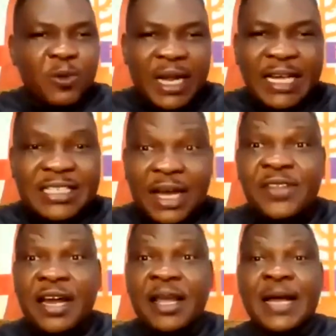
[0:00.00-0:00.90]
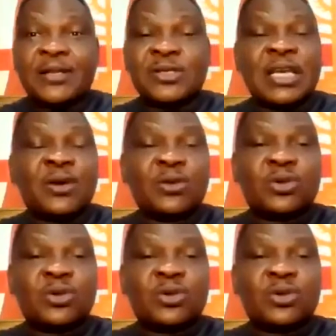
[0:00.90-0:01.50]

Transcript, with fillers: whether Saudi Arabia, to take you